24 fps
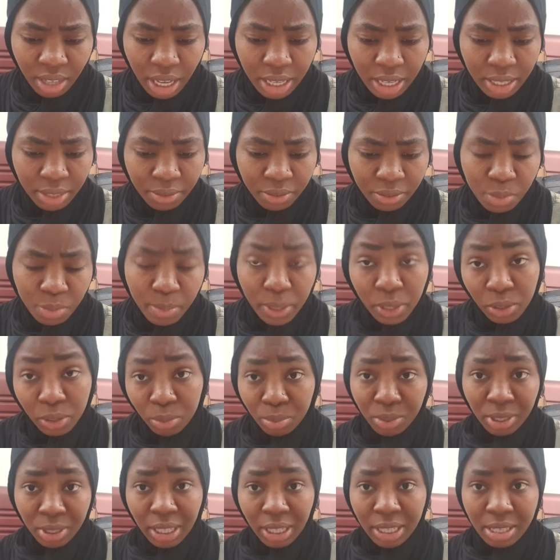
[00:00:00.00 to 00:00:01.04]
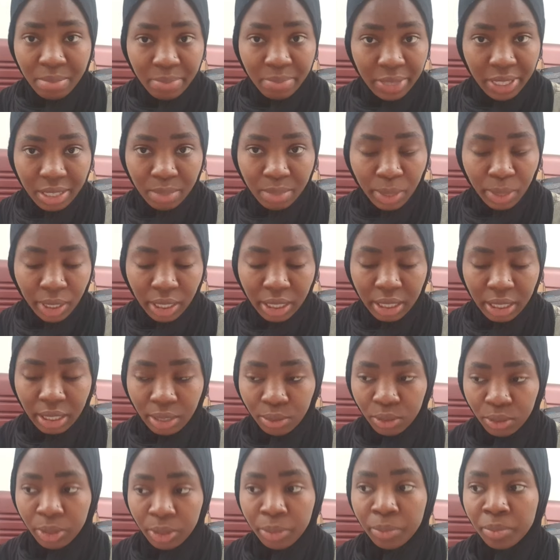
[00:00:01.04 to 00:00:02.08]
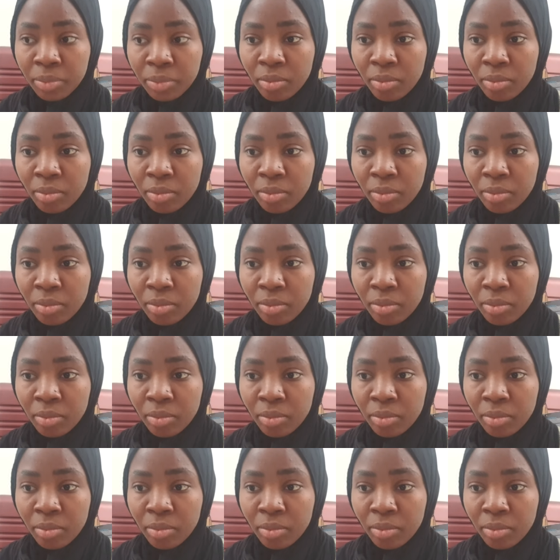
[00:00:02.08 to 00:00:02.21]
didn't even spend up to 30 minutes packing that one.